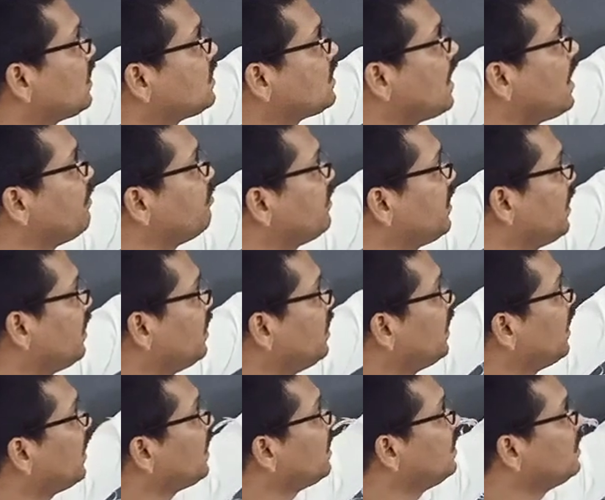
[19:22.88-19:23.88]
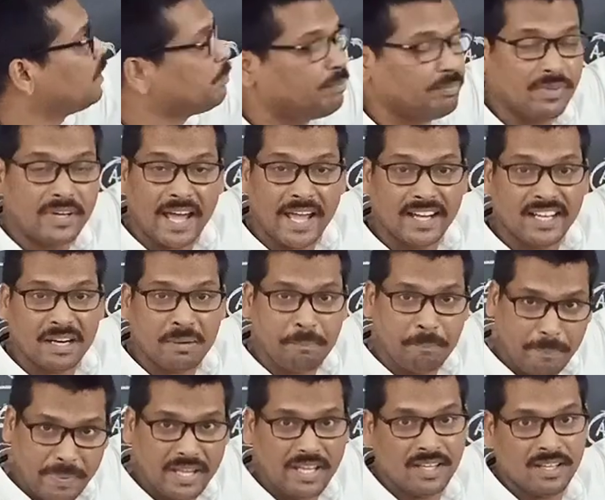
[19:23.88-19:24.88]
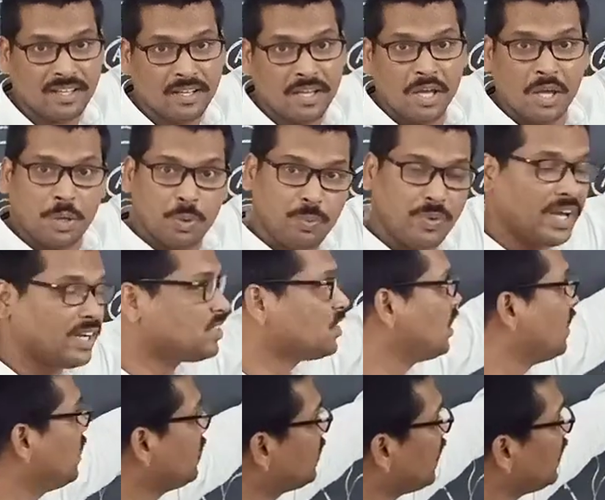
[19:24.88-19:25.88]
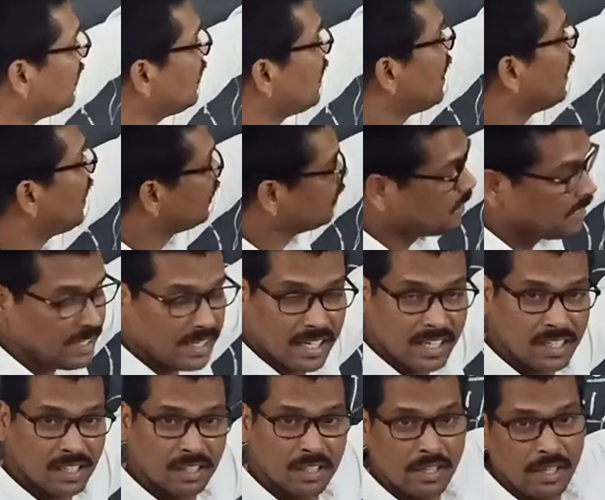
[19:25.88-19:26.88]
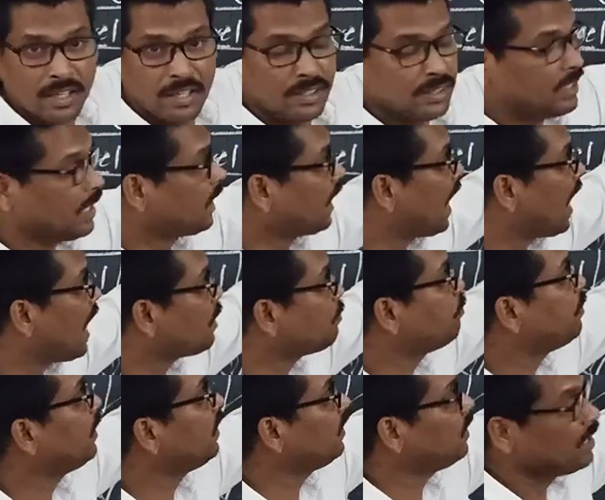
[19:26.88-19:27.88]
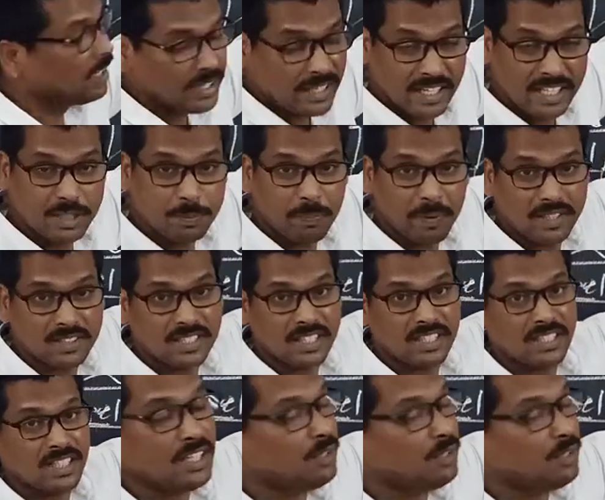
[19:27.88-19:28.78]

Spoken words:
the same thing. Here in the diagram B, we are seeing that here the carpel is present